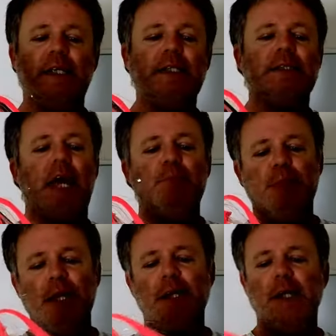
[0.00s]
is a
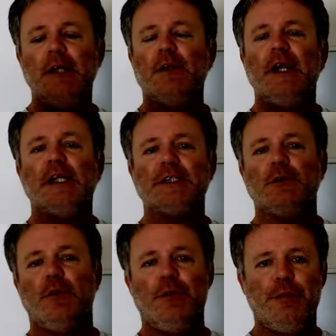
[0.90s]
Penn
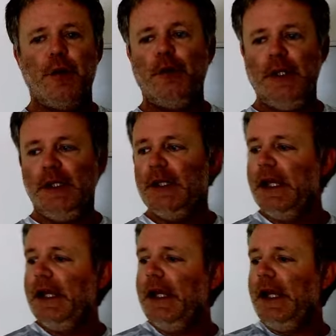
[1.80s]
International 30.
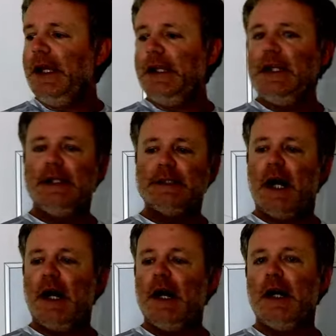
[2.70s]
It is
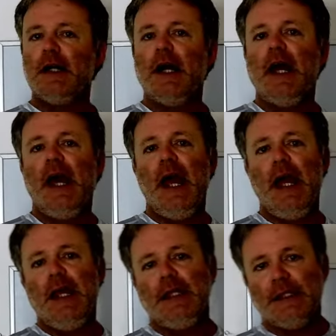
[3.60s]
on
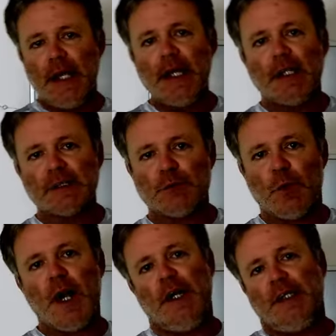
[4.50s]
a chaos
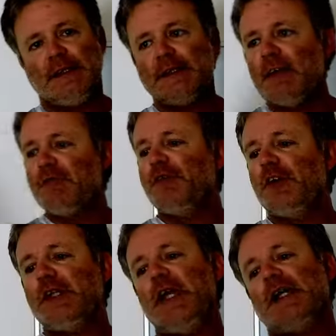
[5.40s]
rod, 7
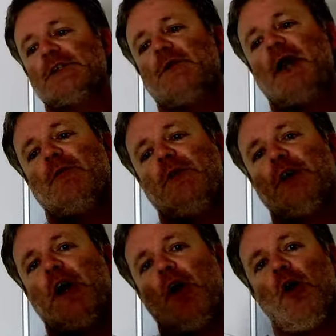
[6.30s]
foot chaos rod. We've
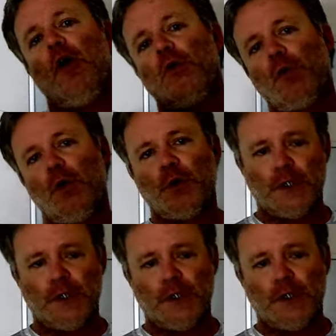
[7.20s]
got all roller